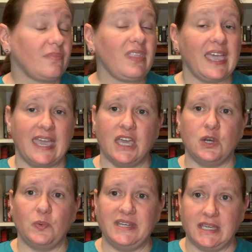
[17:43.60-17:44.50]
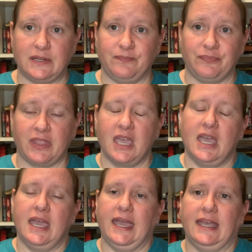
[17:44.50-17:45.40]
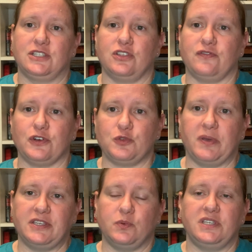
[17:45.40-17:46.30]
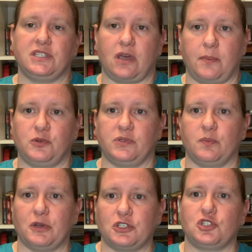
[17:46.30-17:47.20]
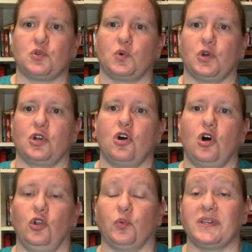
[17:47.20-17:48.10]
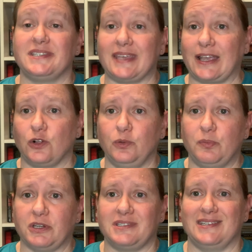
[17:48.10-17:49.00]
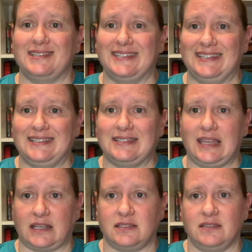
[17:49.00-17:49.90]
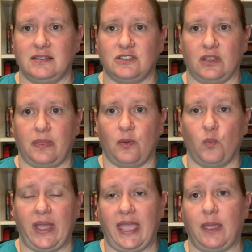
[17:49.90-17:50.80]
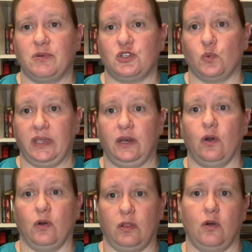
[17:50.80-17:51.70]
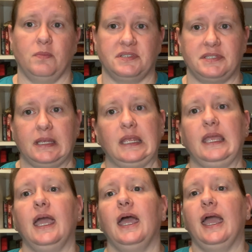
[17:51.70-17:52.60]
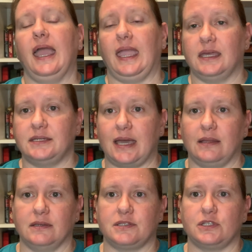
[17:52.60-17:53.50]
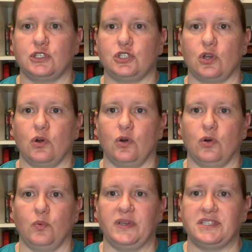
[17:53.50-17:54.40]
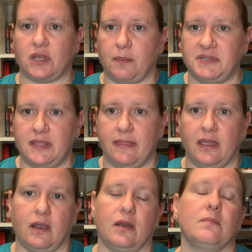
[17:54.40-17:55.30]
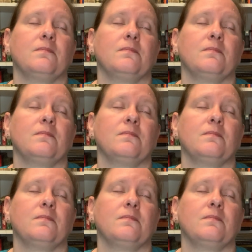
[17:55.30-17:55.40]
And we did. And so the first place we stopped was a bookstore called Recycled Books in Denton, Texas. It's on the way between Oklahoma City and Dallas. So we stopped in there.